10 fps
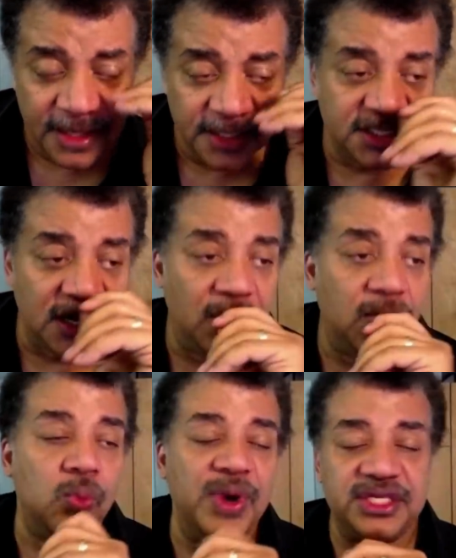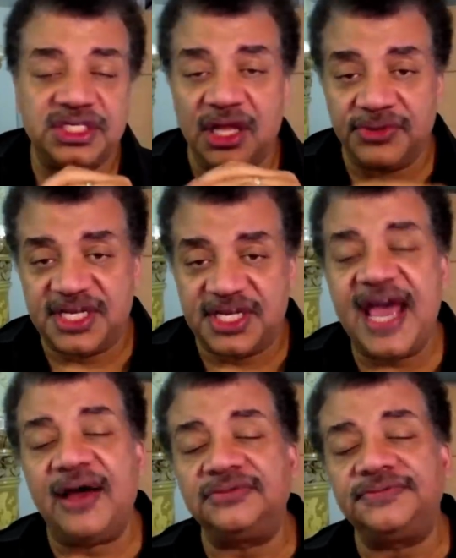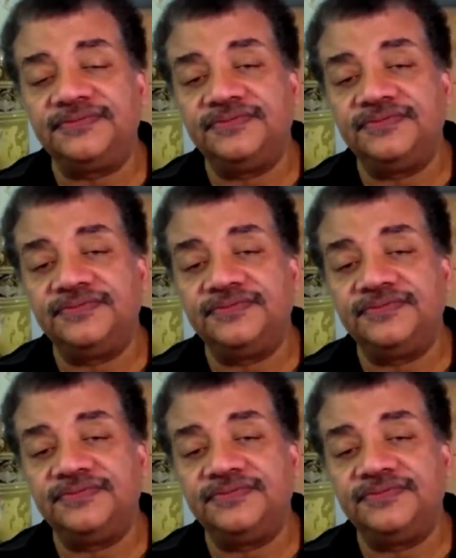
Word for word: So when it slows down,